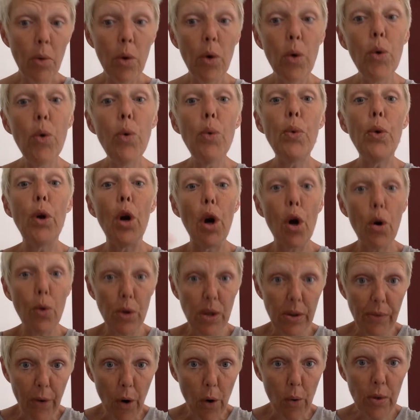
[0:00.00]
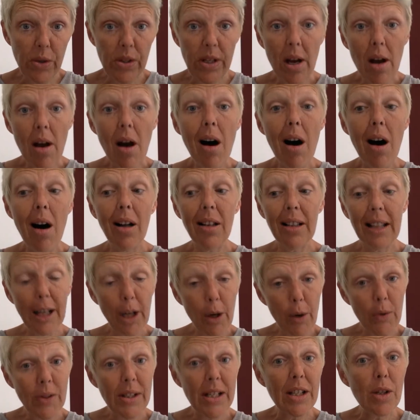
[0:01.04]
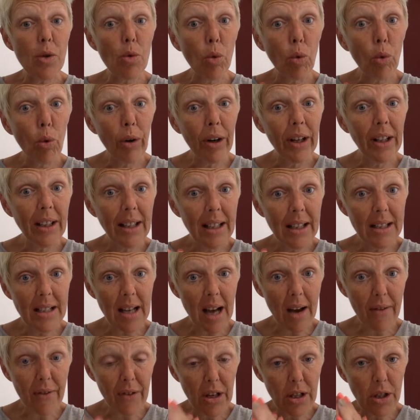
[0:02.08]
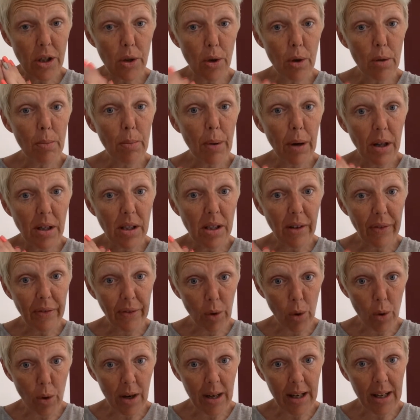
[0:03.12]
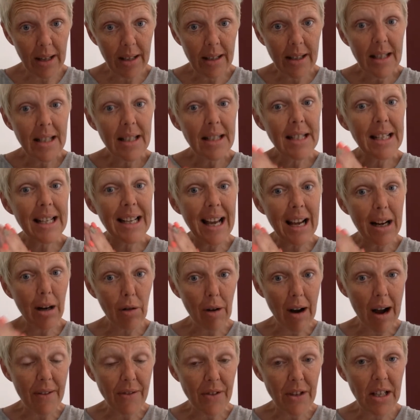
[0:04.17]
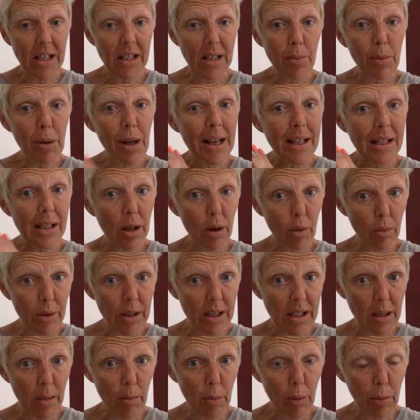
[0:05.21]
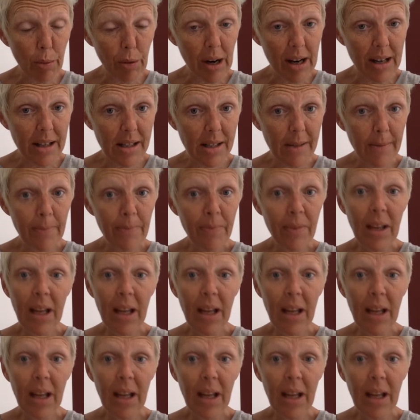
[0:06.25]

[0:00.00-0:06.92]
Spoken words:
Who knows, folks? All I know is it's really tough in certain parts of Florida to get crafting supplies at a reasonable price.